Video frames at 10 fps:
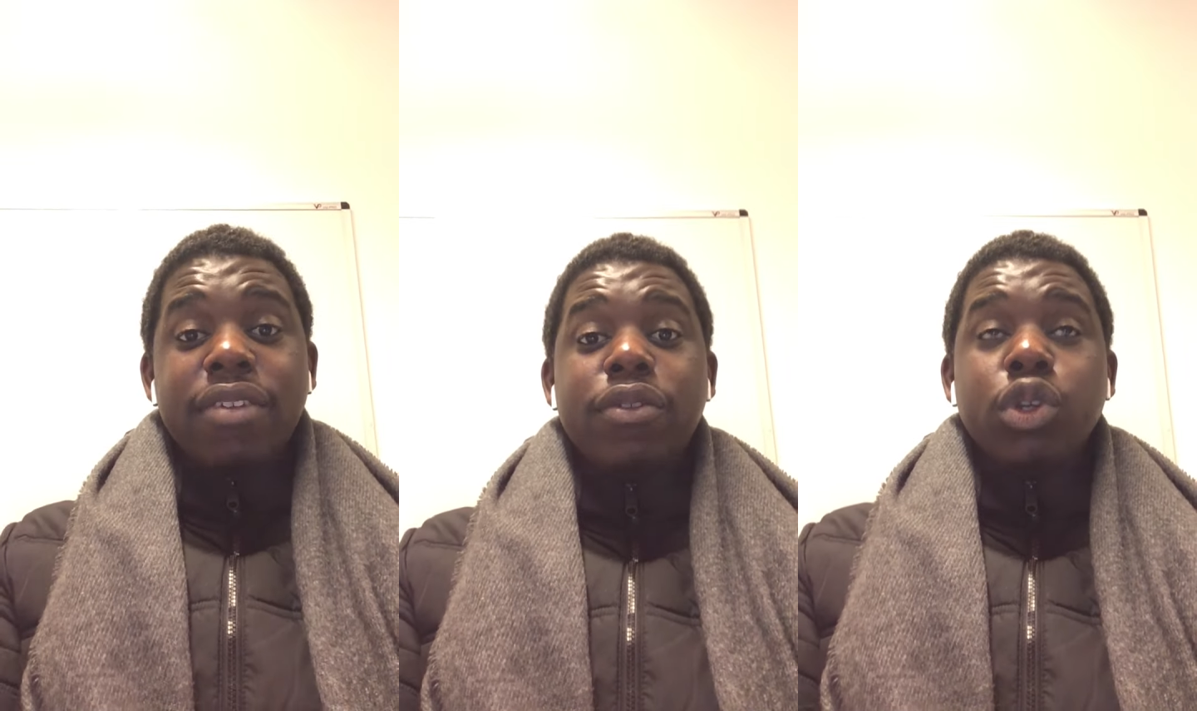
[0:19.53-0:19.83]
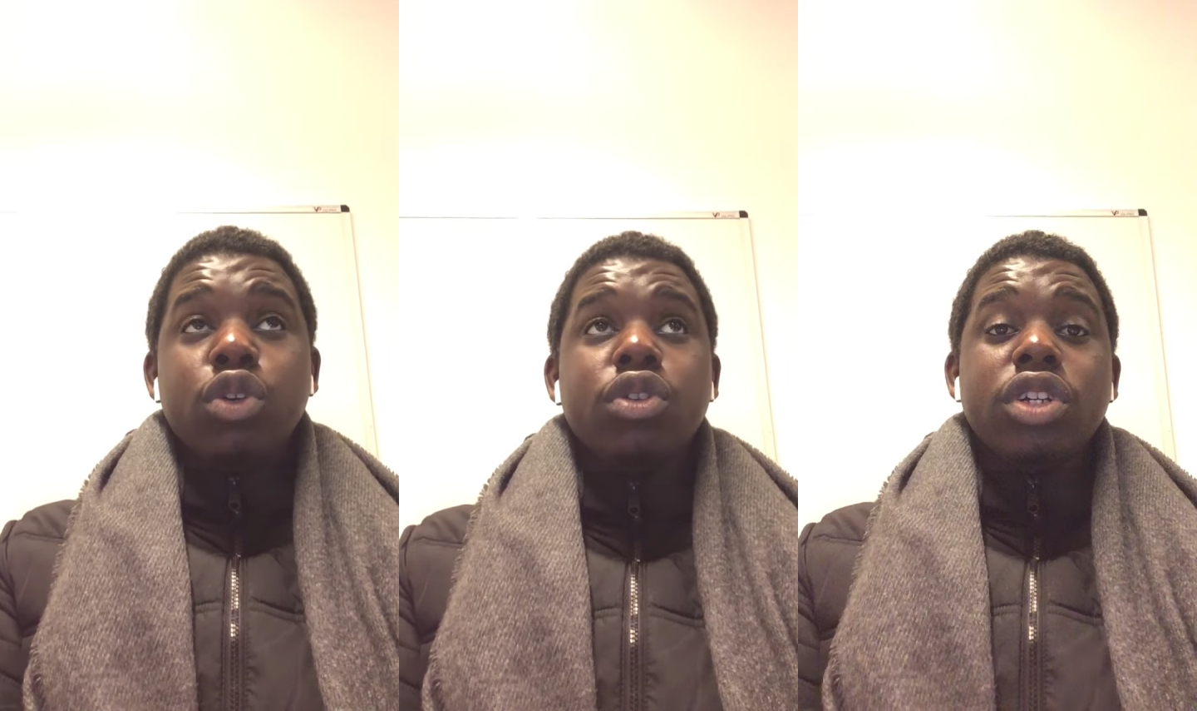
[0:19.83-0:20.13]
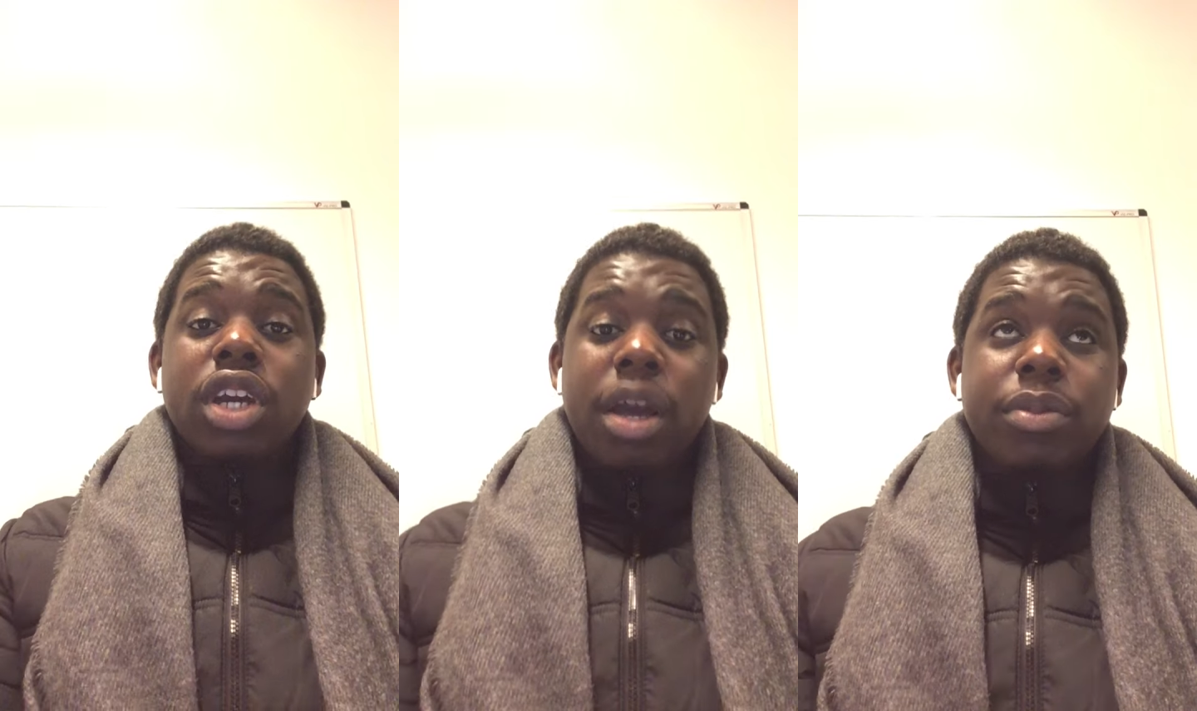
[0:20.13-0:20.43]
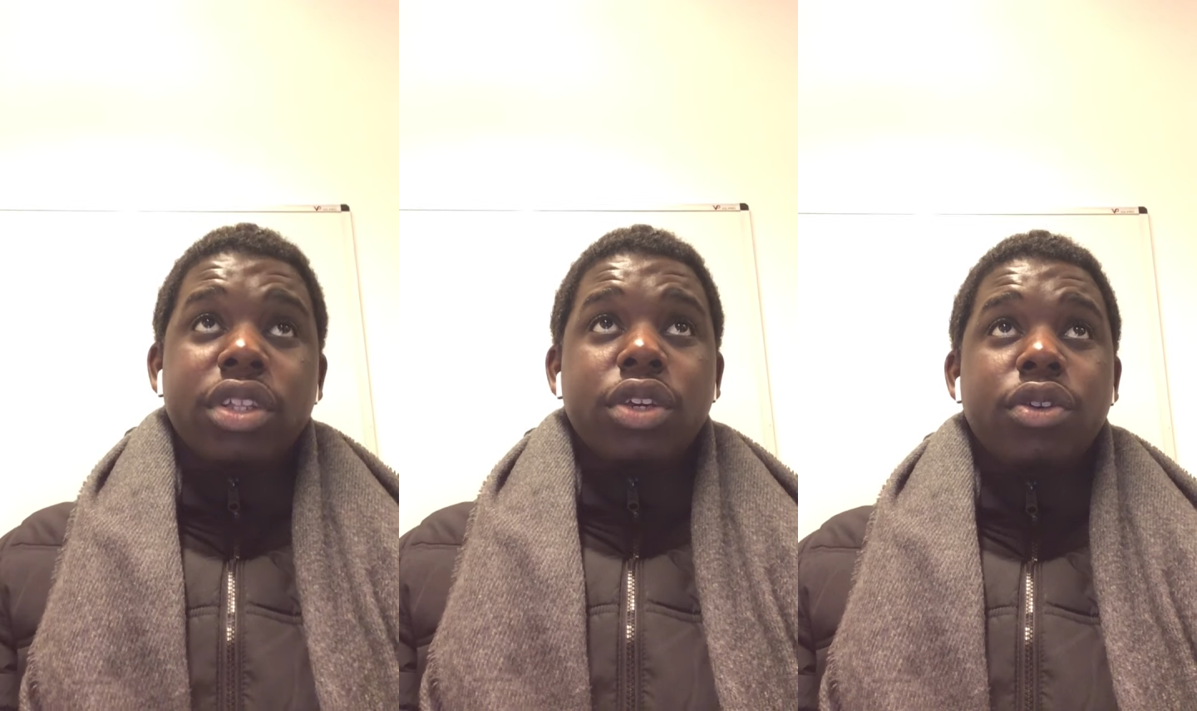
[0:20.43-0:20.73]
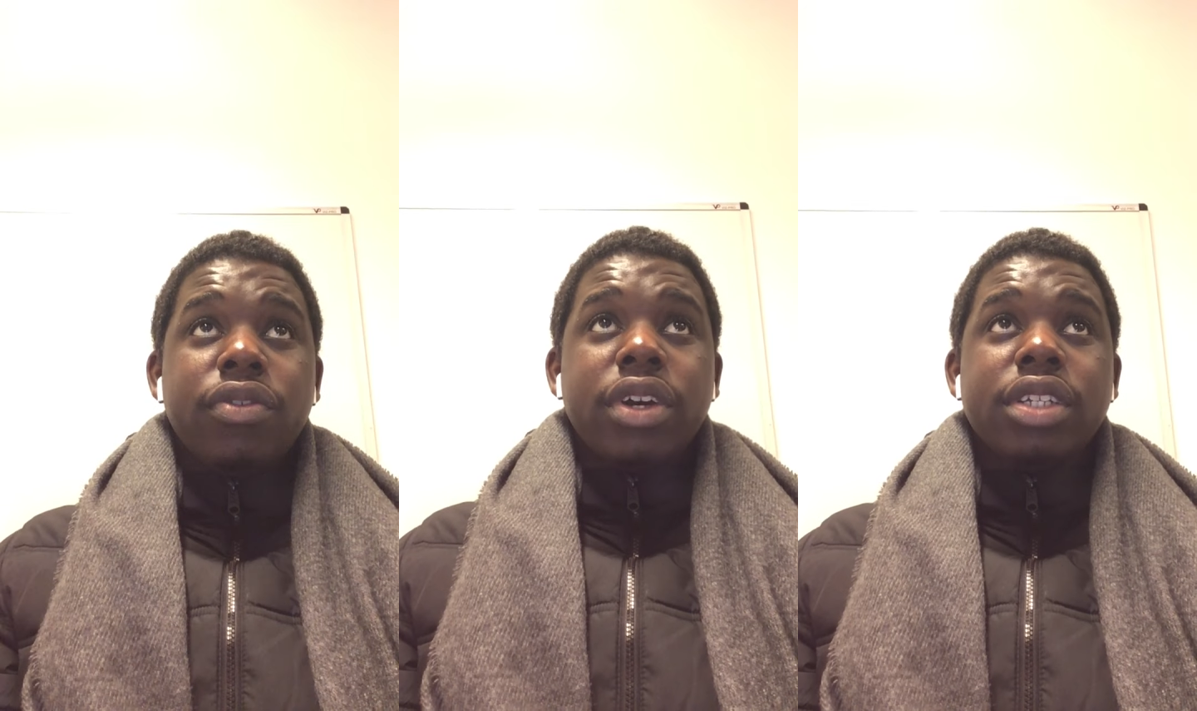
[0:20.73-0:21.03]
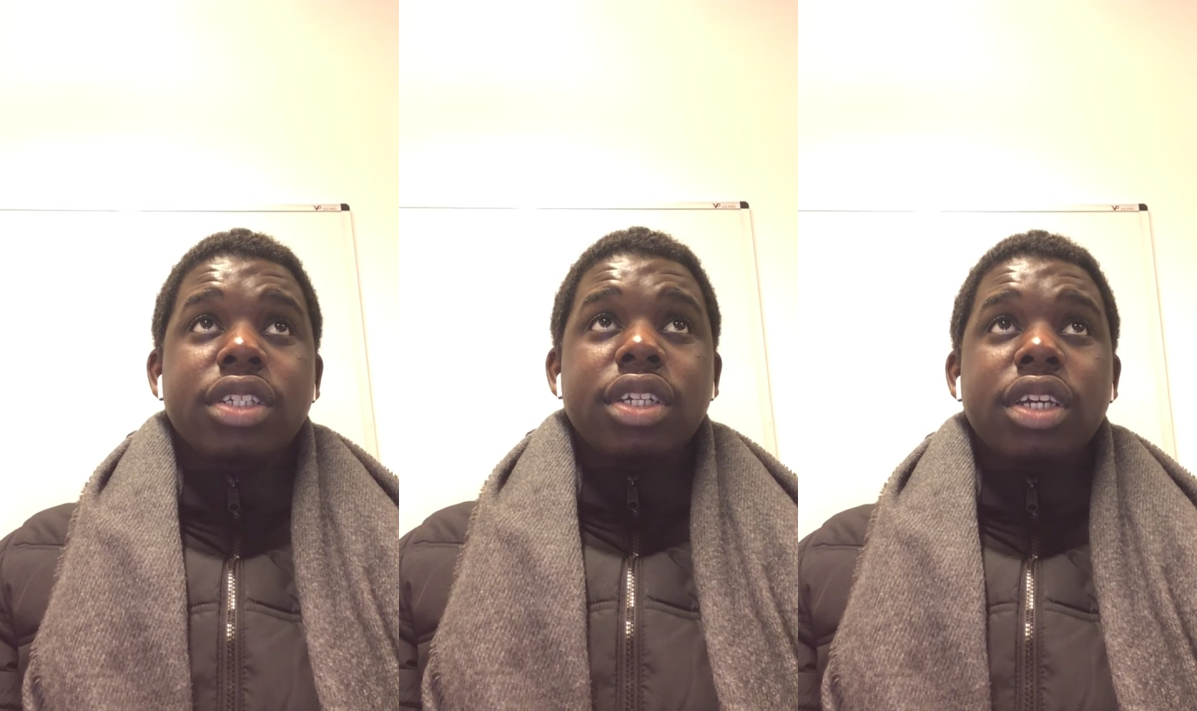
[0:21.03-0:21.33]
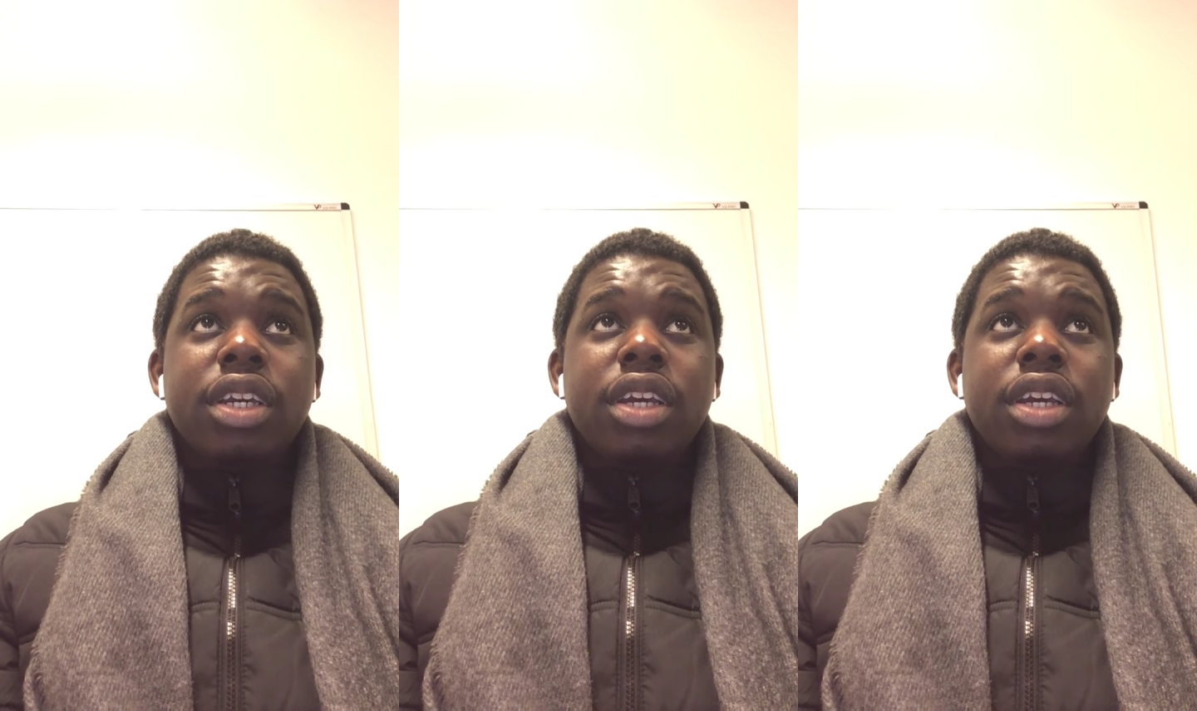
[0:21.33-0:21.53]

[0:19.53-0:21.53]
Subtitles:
for you to come to the university,